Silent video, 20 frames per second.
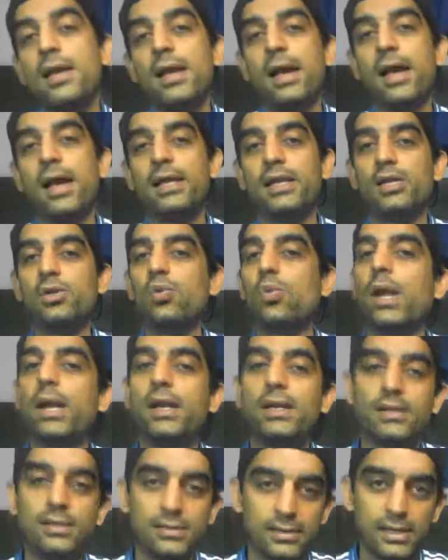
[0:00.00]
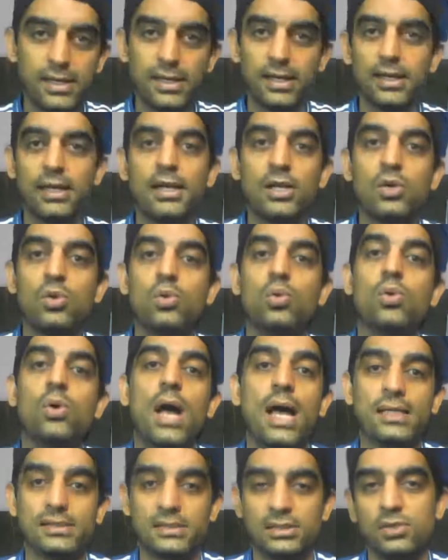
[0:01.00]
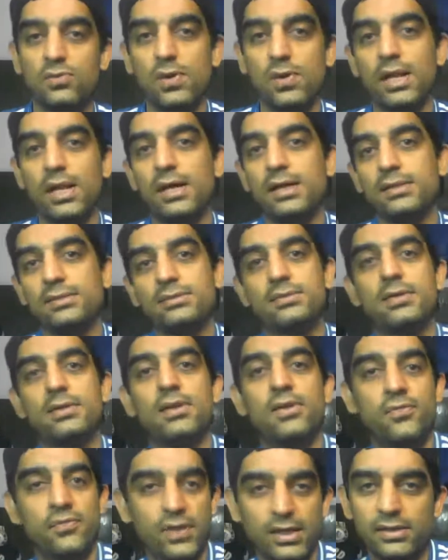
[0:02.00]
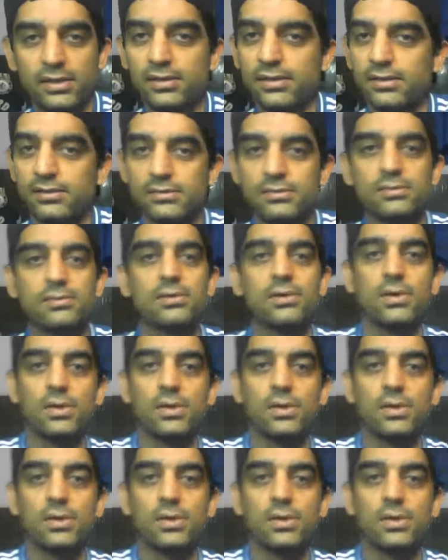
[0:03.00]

and it went directly to Aston Villa's defender's